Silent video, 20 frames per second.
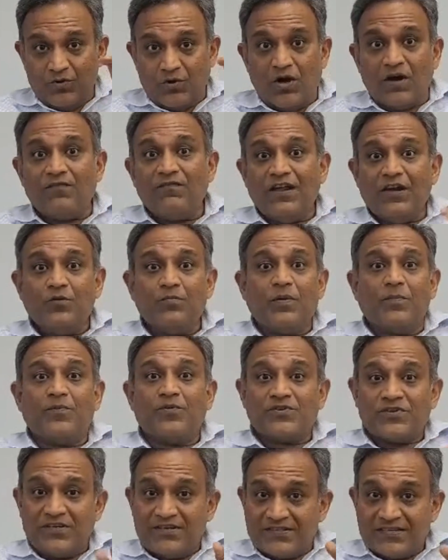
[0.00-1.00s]
your value
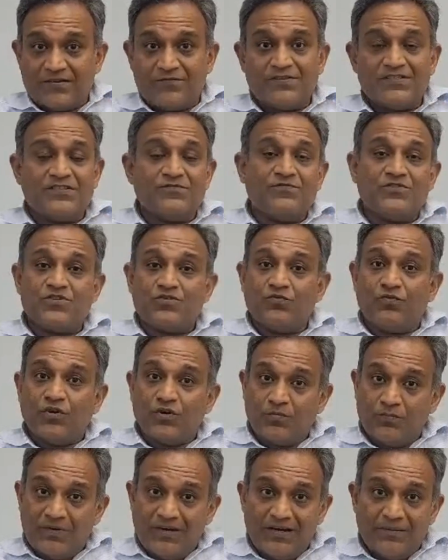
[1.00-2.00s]
proposition and services which you
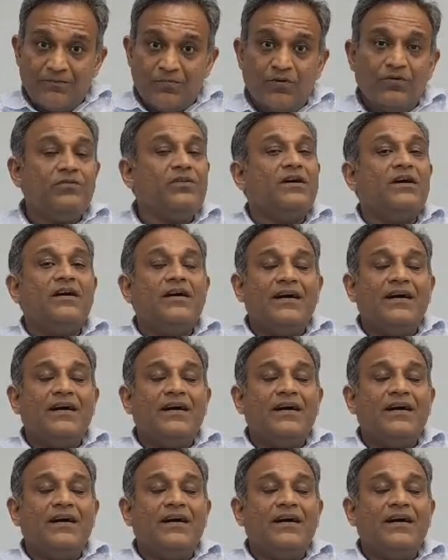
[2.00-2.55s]
want to build upon,